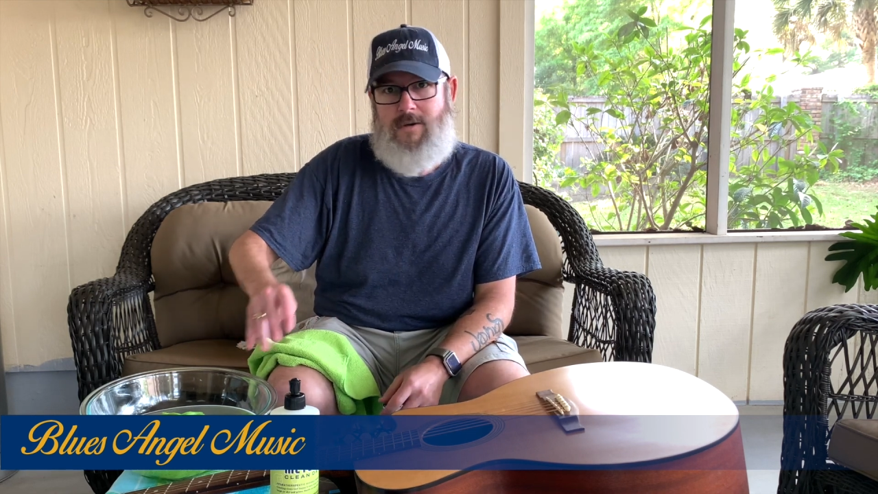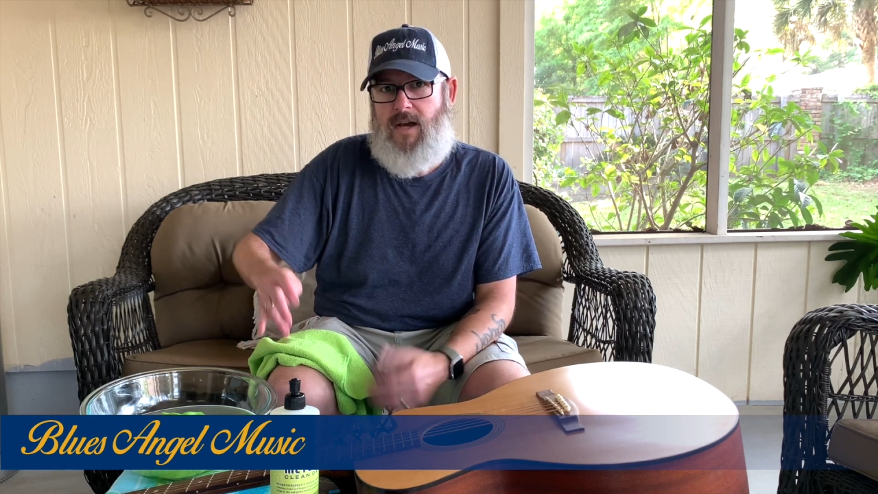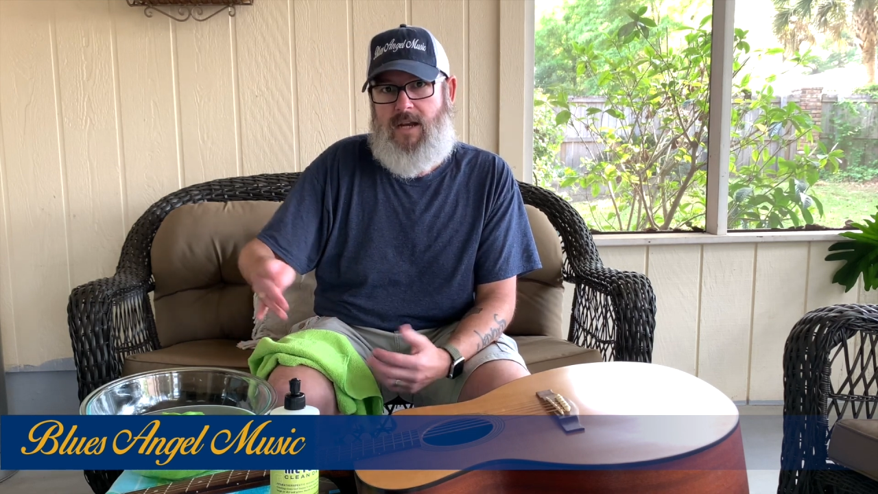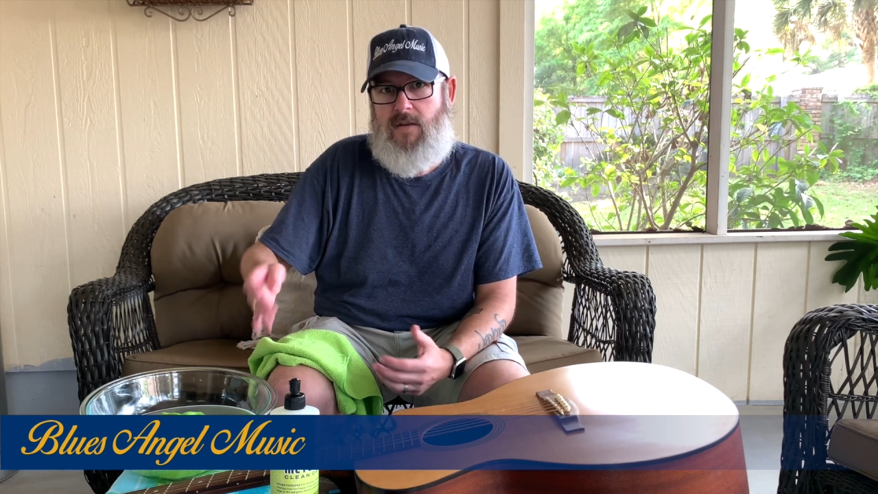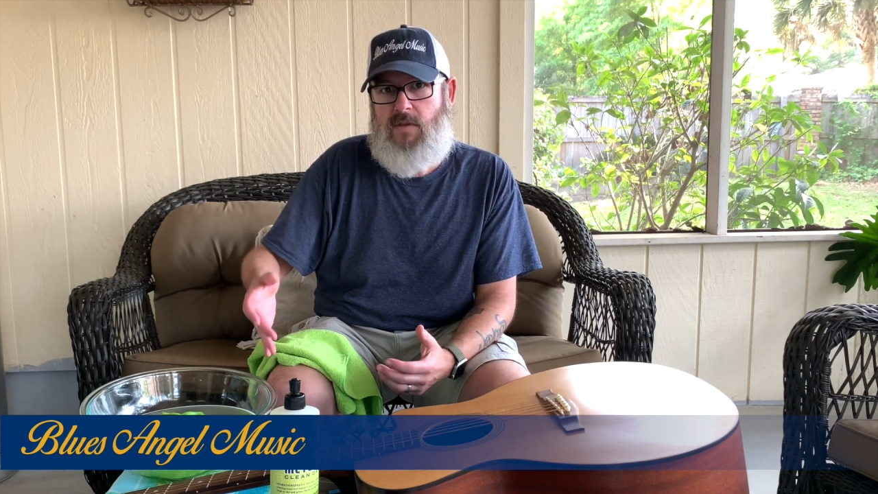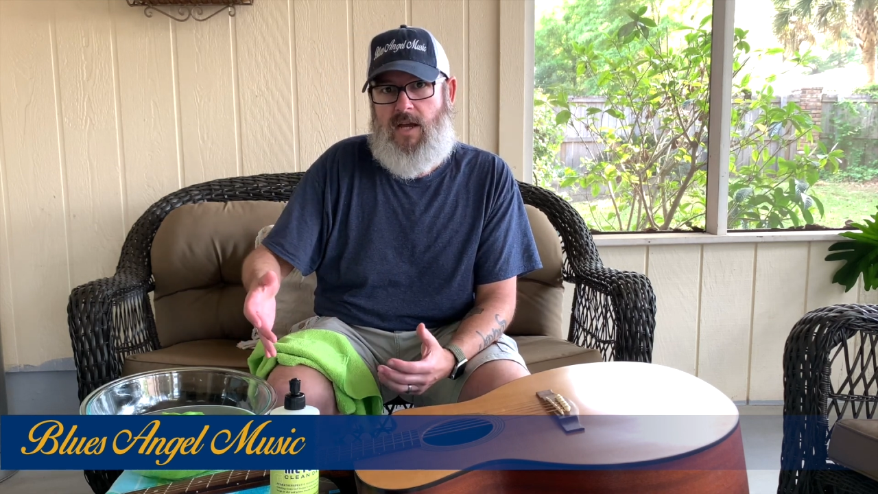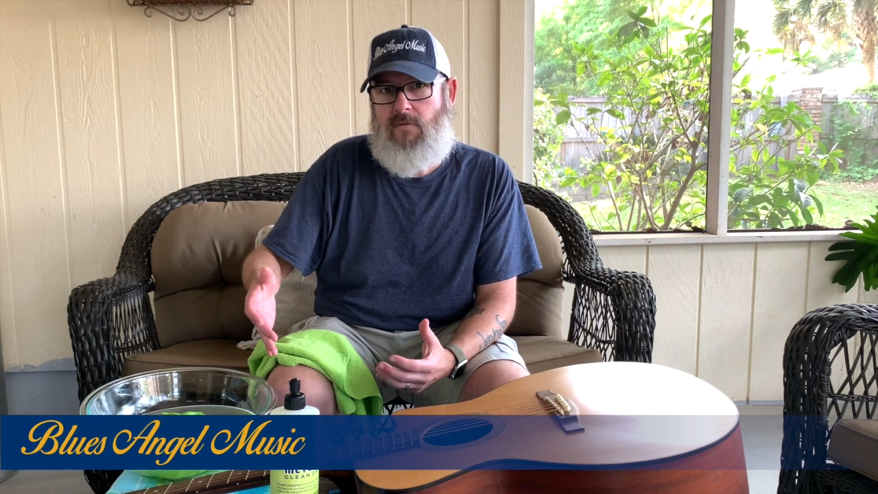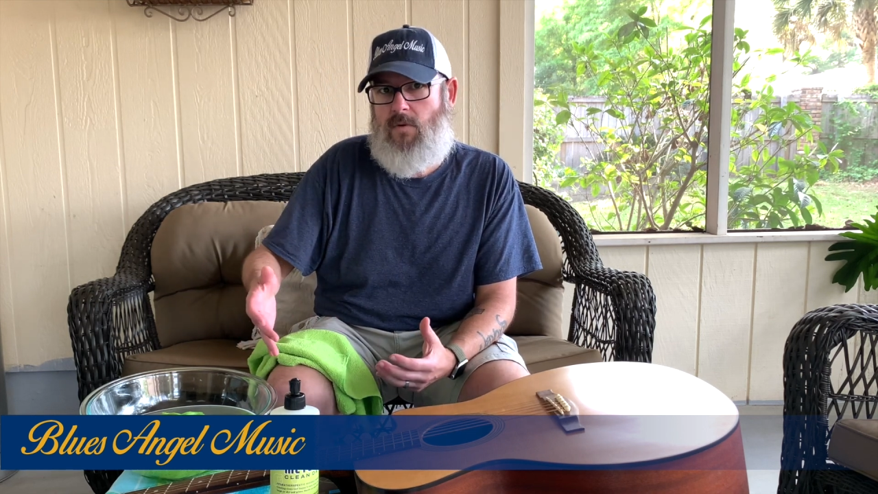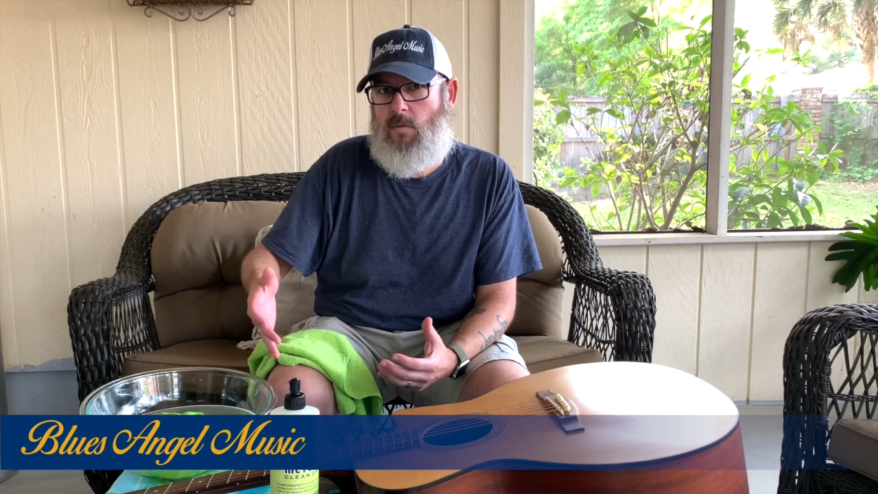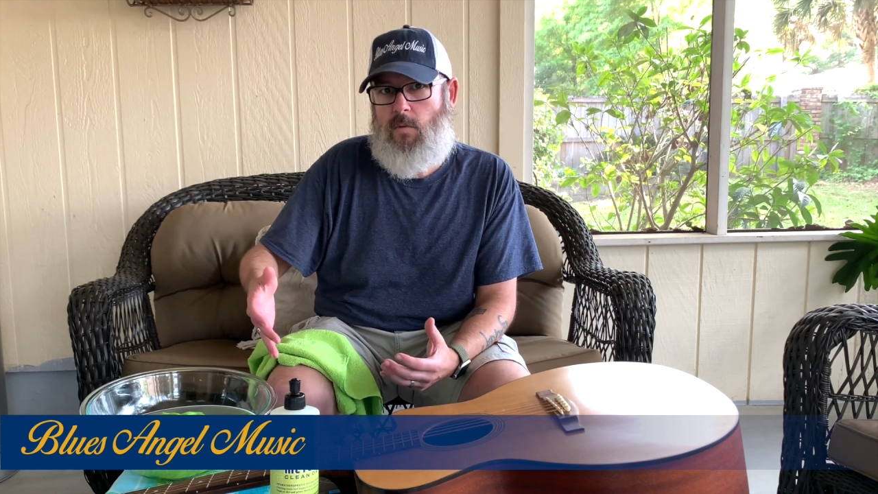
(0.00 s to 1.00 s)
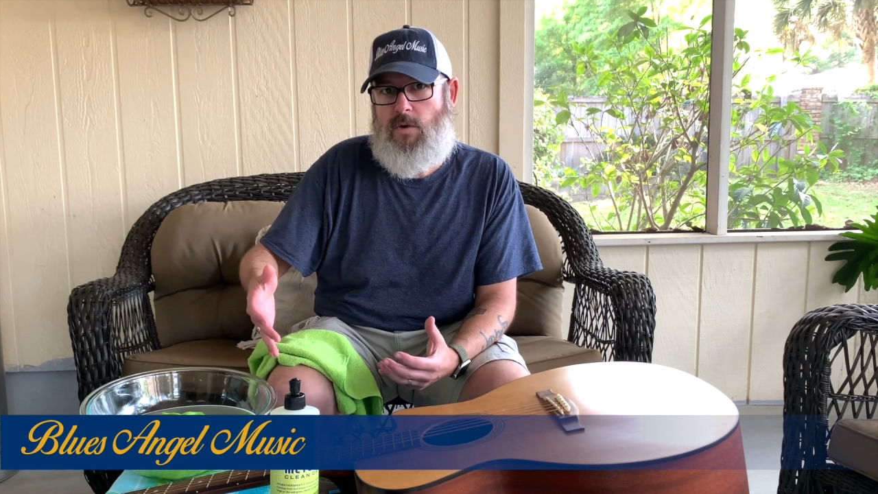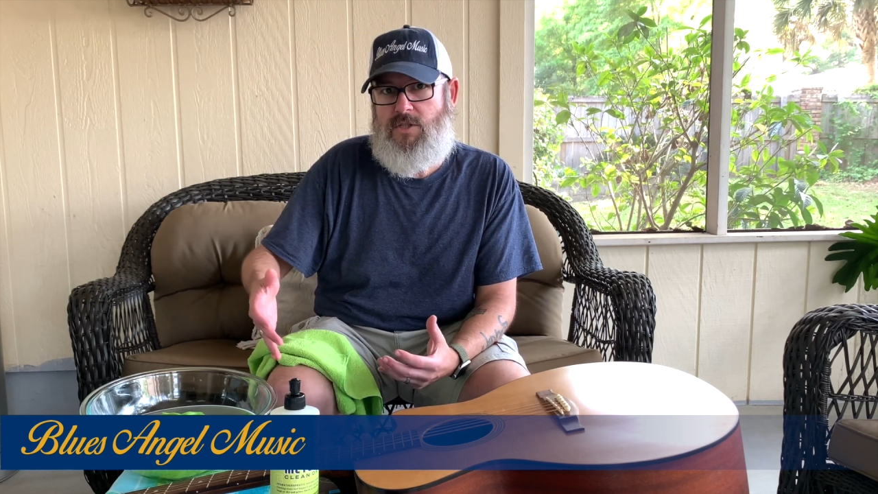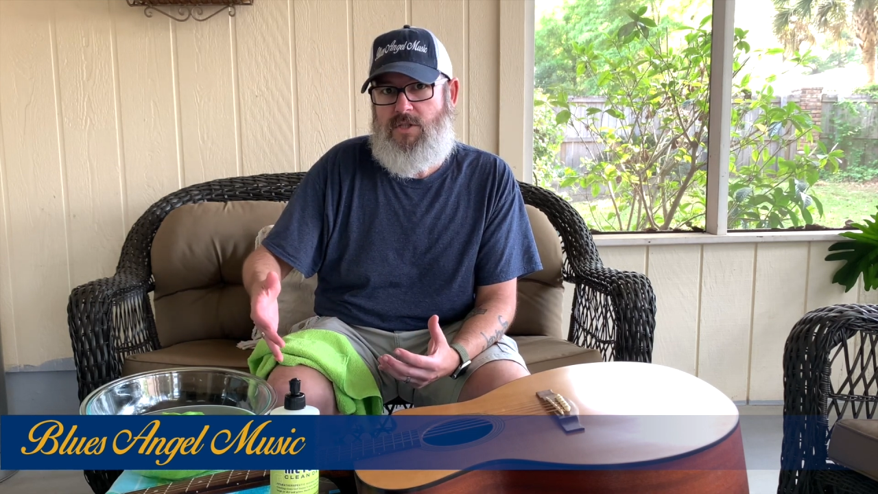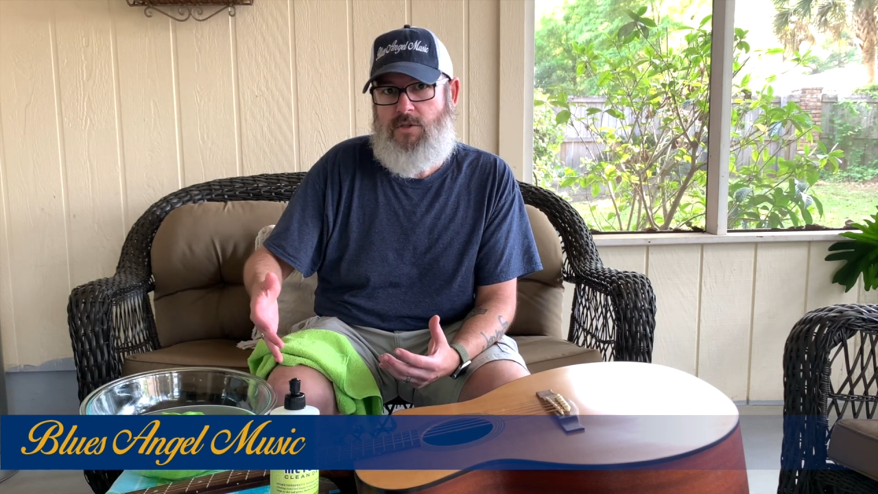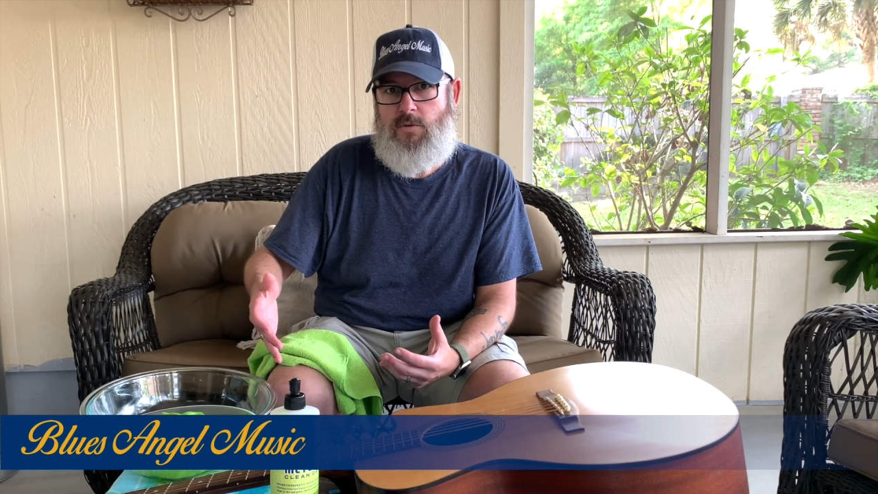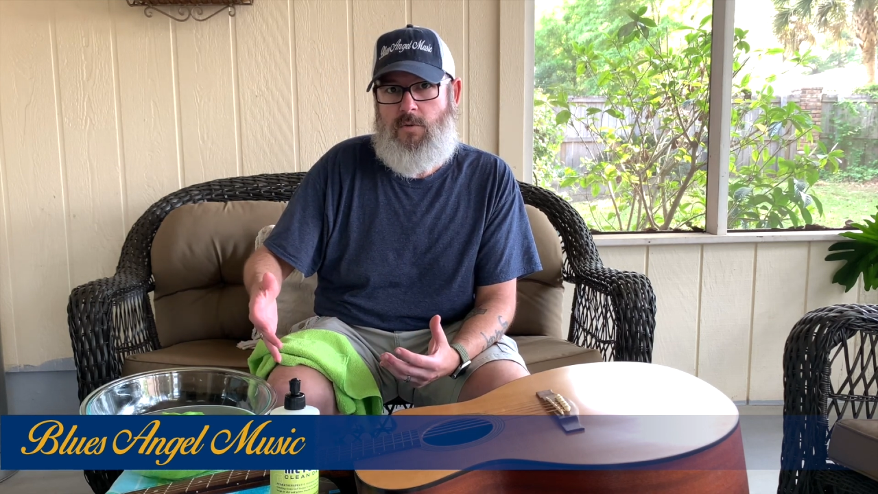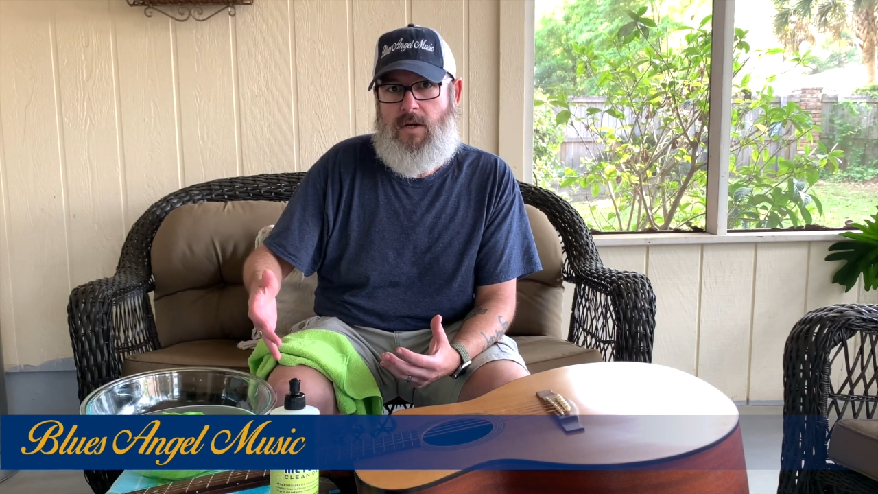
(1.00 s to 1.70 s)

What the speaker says: kind of like if we were going to do